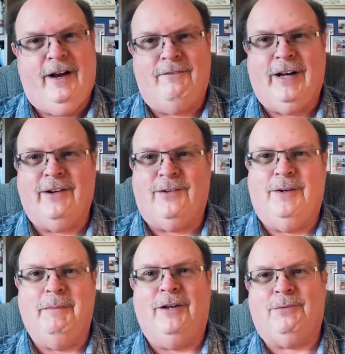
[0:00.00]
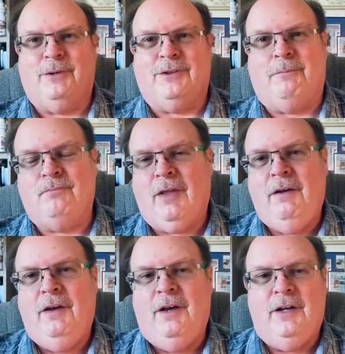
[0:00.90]
I'm not going to mess with them.
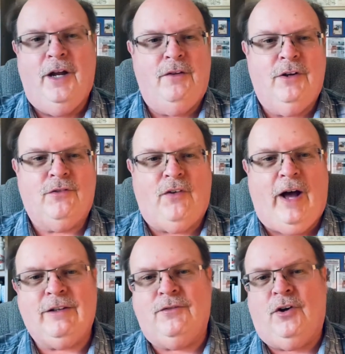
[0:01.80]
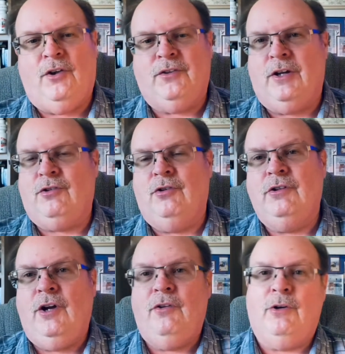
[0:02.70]
You know, there's lots of other things. Too.
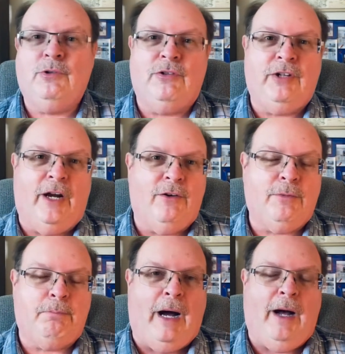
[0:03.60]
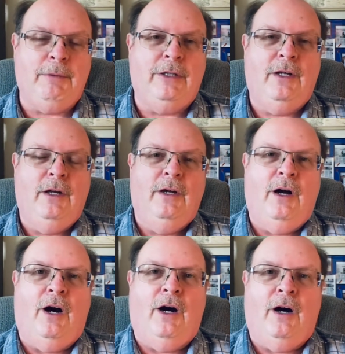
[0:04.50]
You know, there was a terrorist bombing
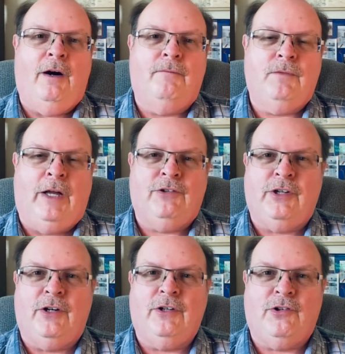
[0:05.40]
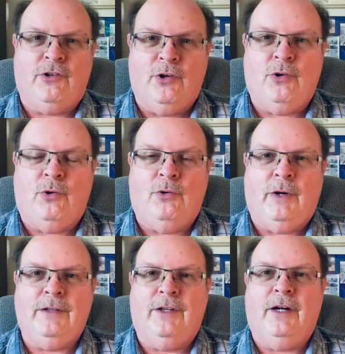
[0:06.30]
uh, at Sheridan Circle
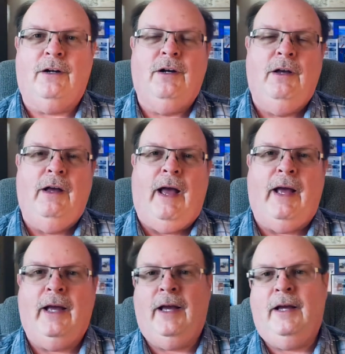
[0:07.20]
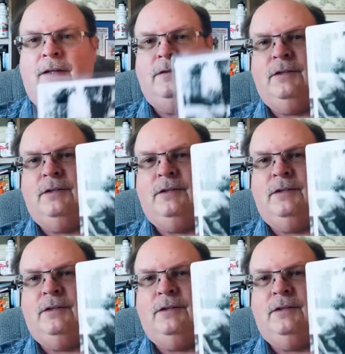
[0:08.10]
right there. And